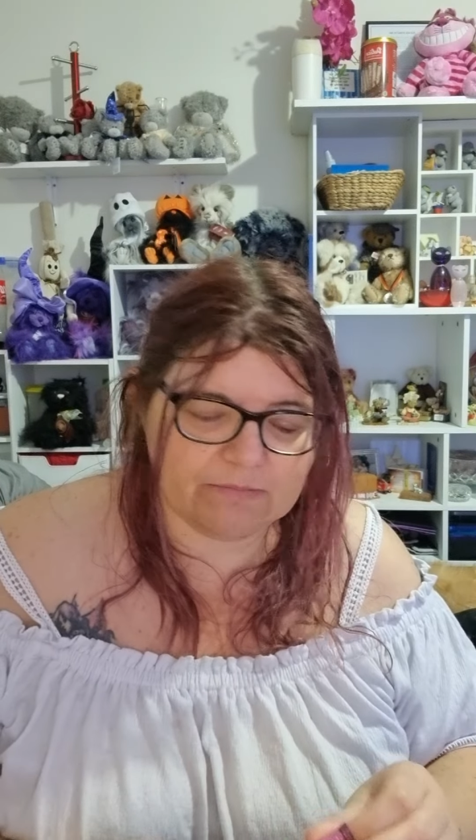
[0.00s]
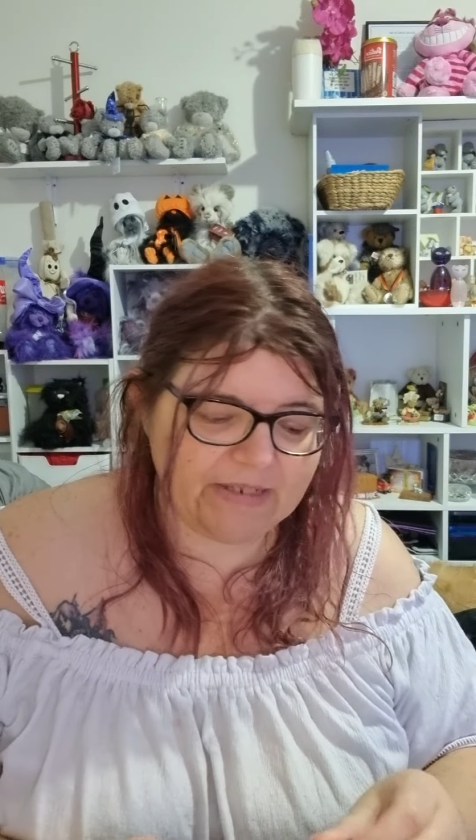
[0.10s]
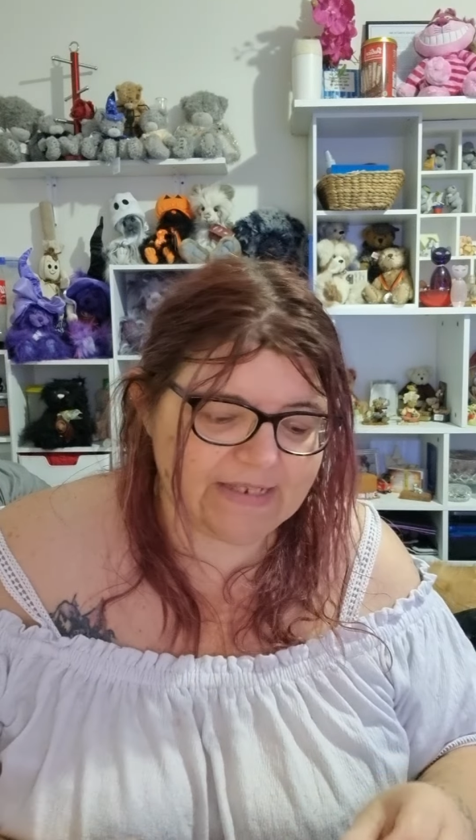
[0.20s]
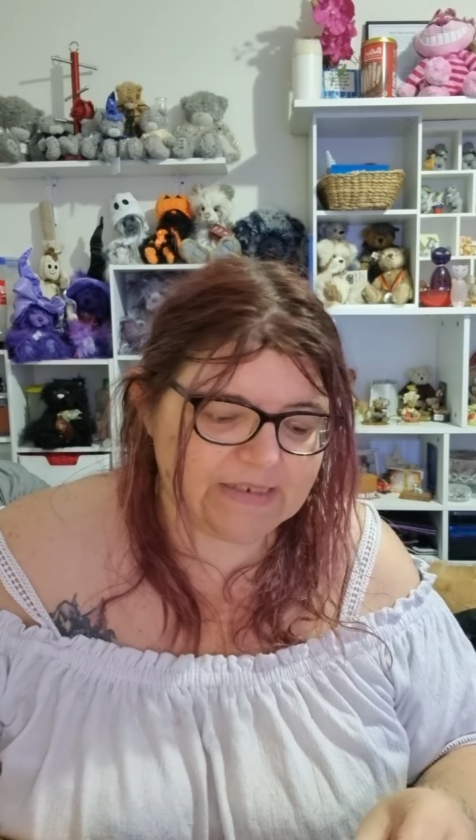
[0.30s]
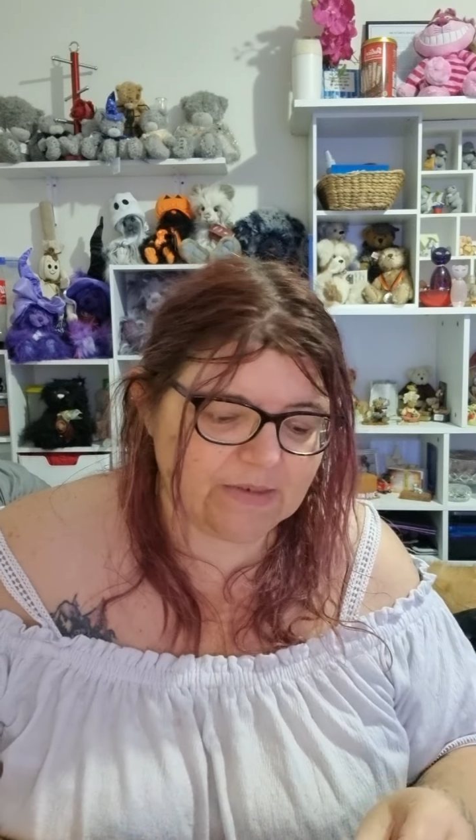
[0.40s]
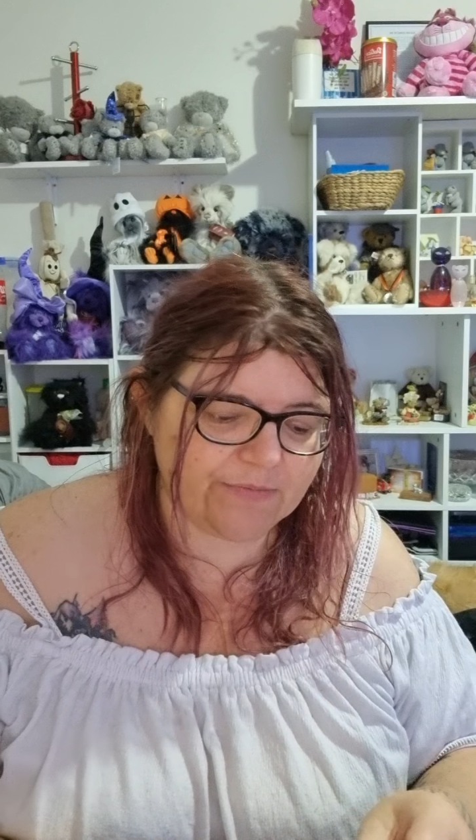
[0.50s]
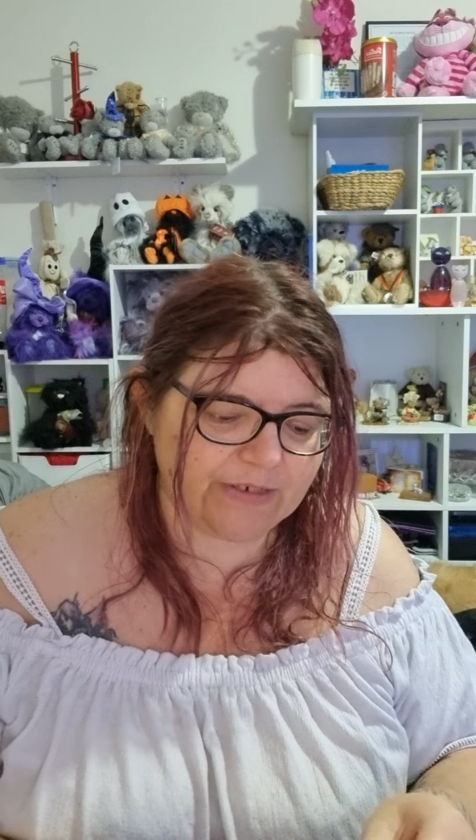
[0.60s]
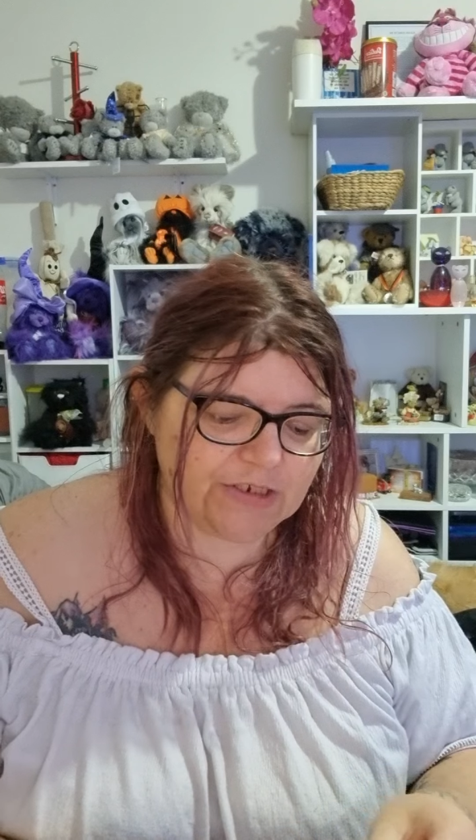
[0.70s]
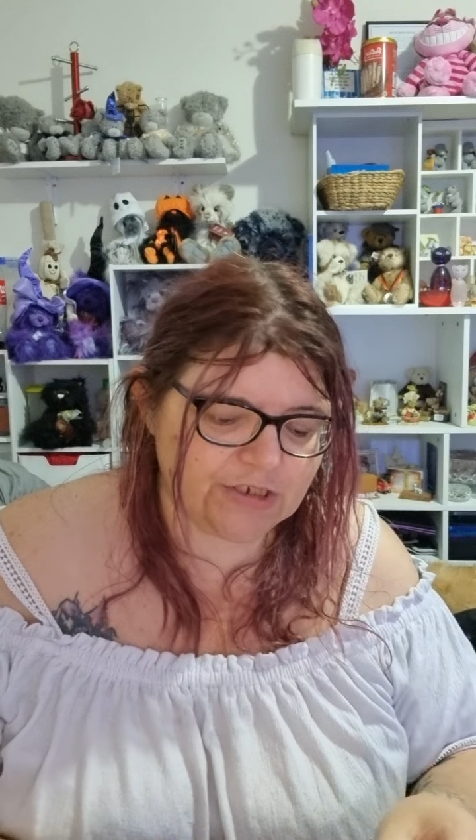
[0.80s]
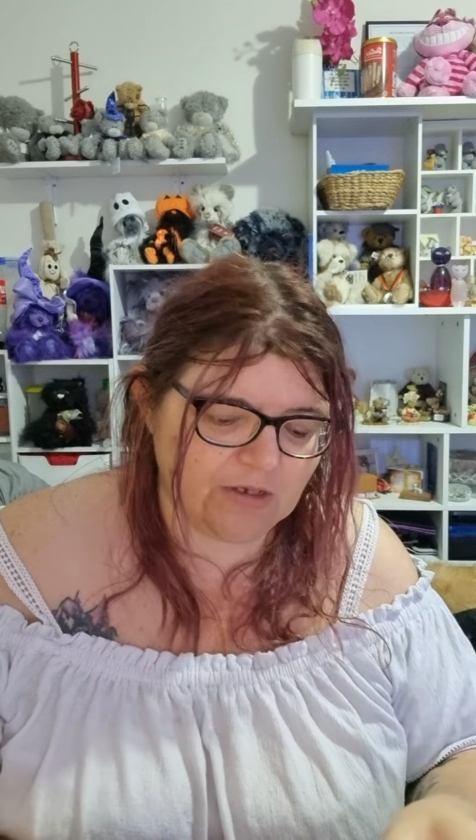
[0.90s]
place of the
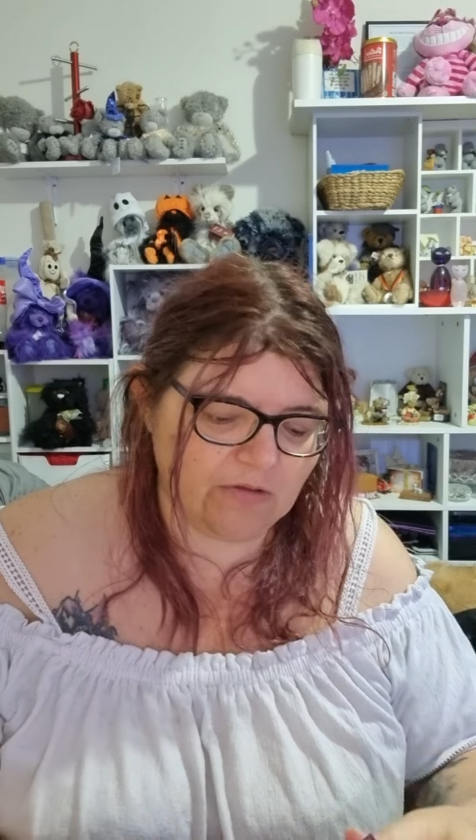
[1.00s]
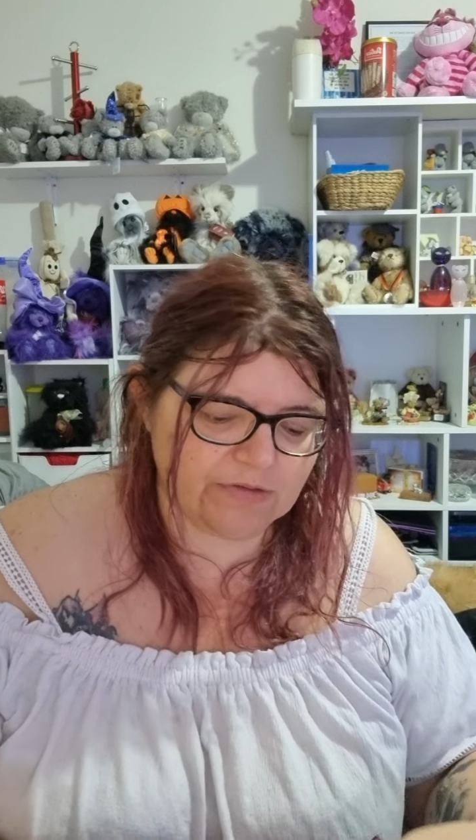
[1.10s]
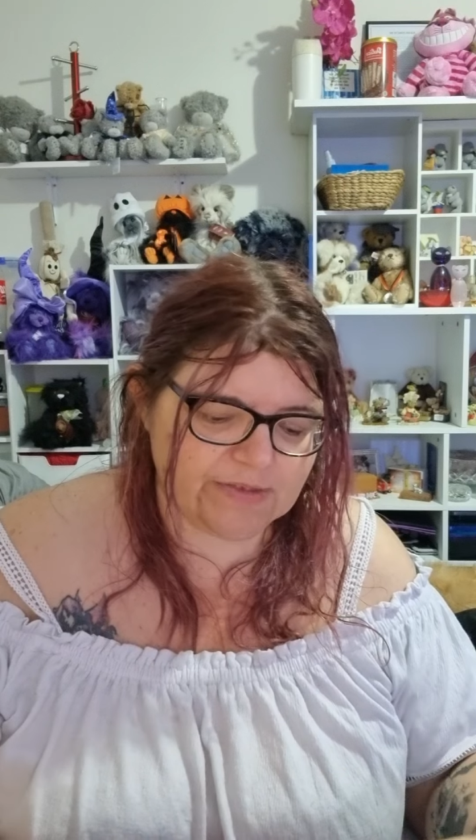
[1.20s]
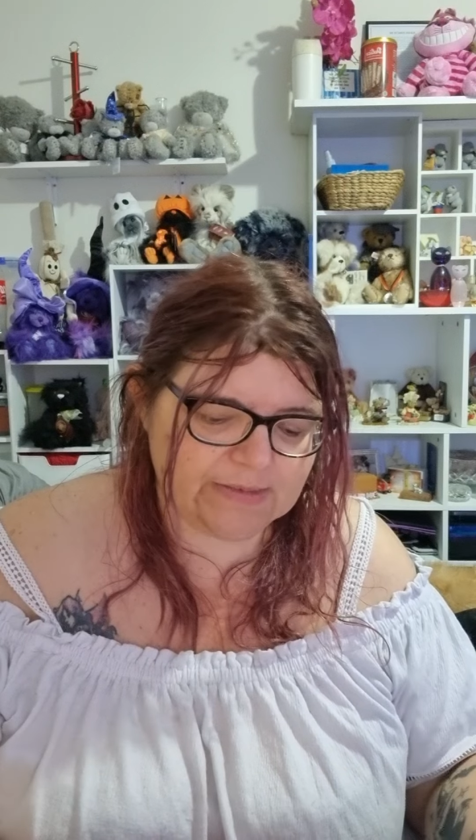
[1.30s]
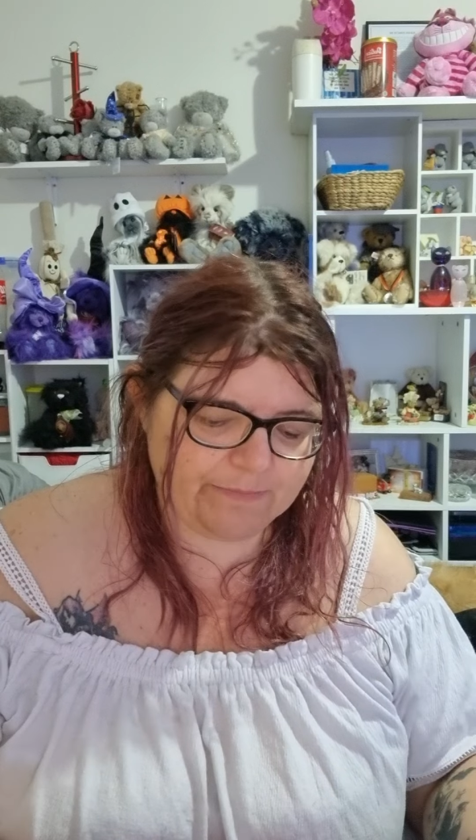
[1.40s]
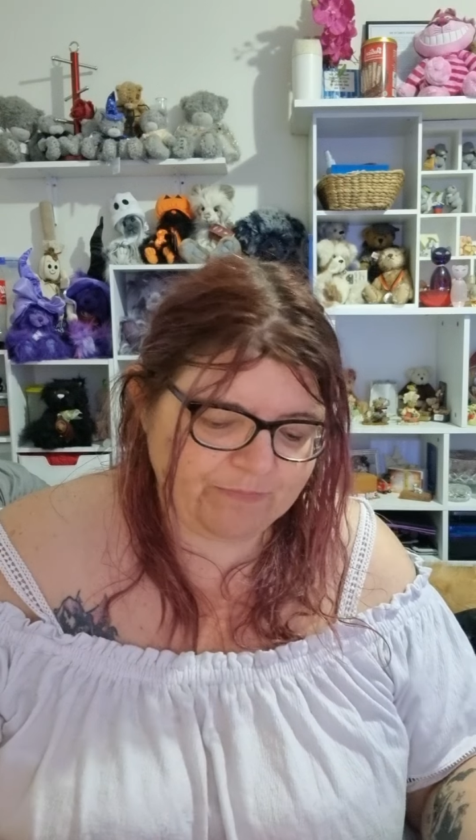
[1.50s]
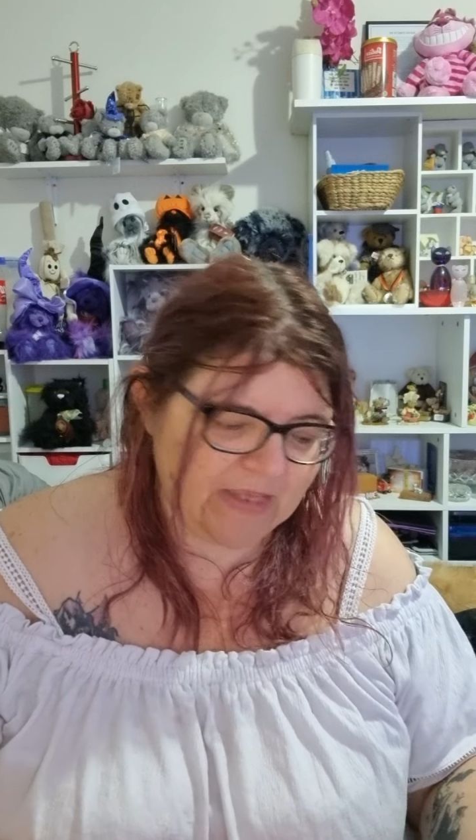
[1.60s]
French knots.